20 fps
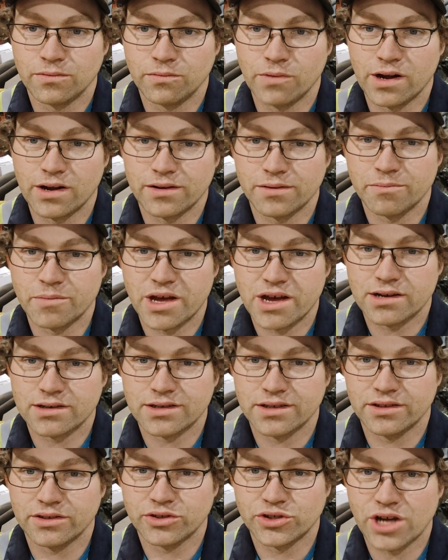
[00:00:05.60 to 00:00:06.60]
Welcome back
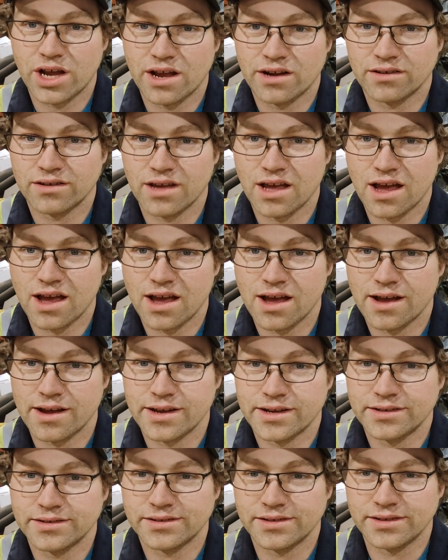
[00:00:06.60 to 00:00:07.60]
to the channel,
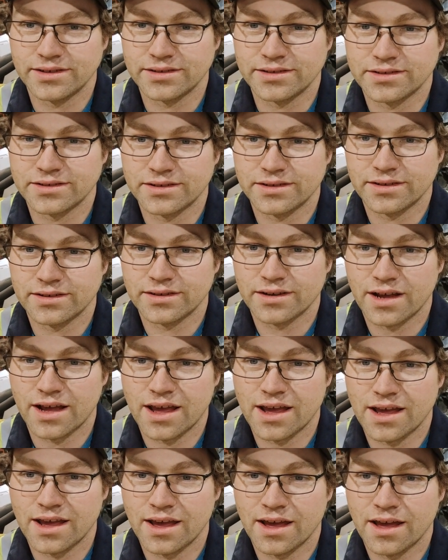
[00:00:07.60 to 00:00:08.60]
guys. It's
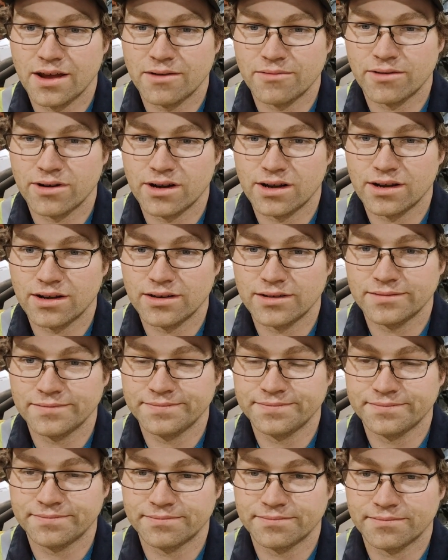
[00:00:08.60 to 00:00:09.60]
Aaron,
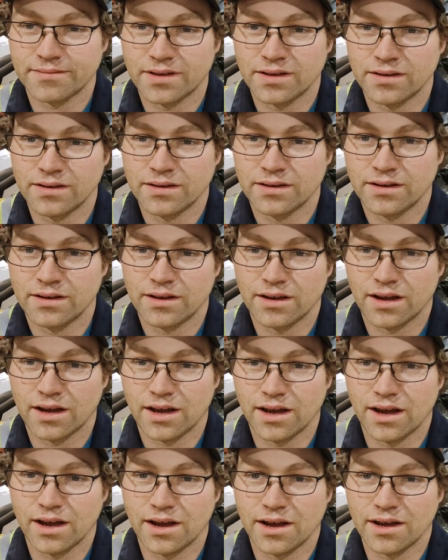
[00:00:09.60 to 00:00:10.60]

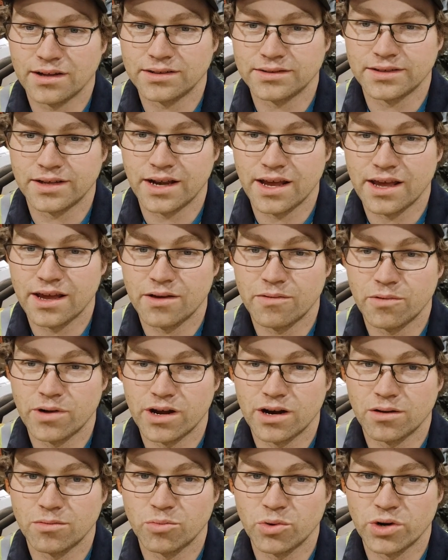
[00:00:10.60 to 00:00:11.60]
and today
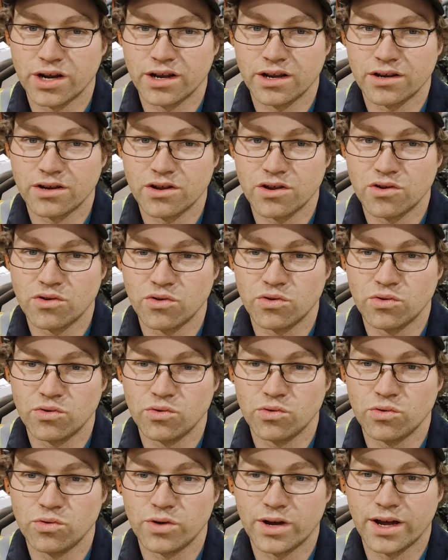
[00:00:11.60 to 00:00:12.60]
we are bringing
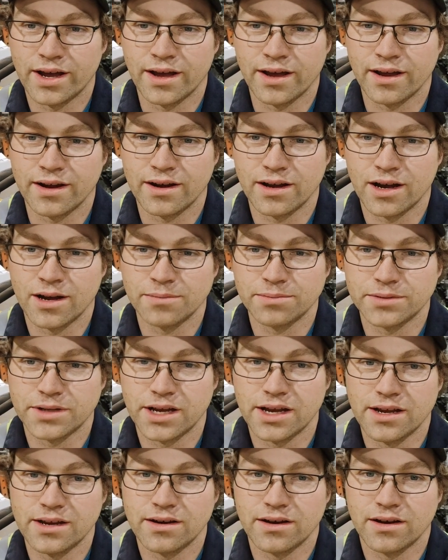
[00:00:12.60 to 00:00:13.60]
you an
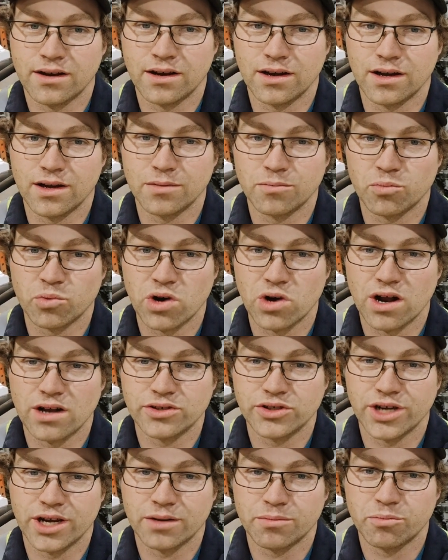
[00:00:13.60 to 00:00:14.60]
update on
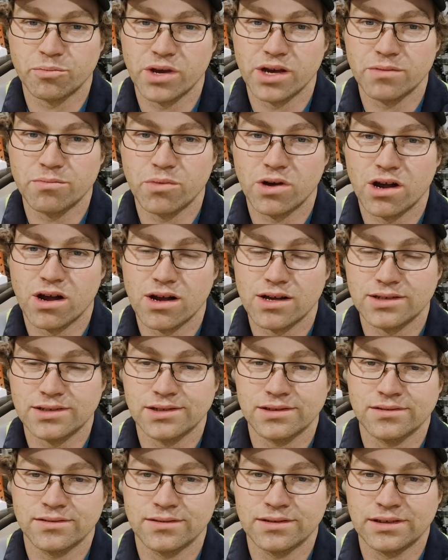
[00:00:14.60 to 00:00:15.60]
Project Big
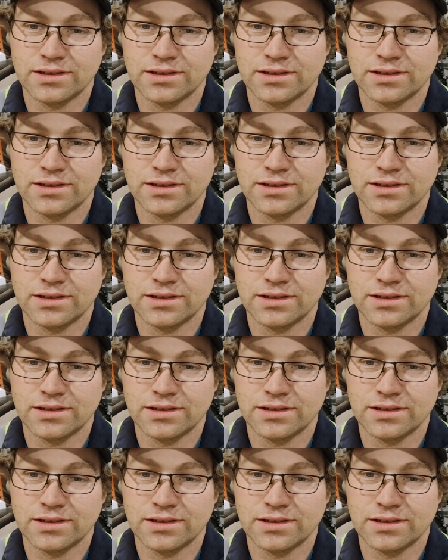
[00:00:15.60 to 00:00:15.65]
Boss.